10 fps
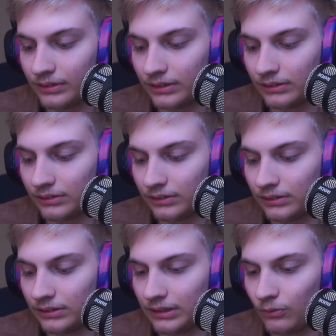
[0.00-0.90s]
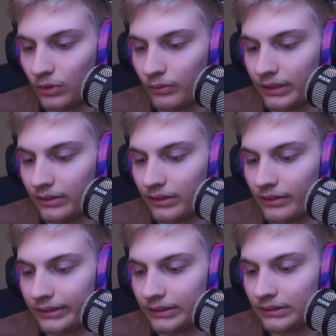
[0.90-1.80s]
uh, in one way or
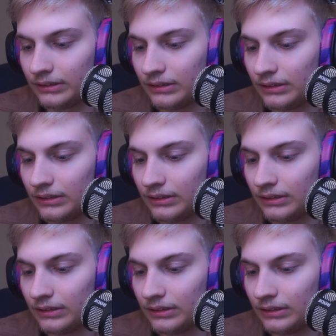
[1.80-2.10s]
another.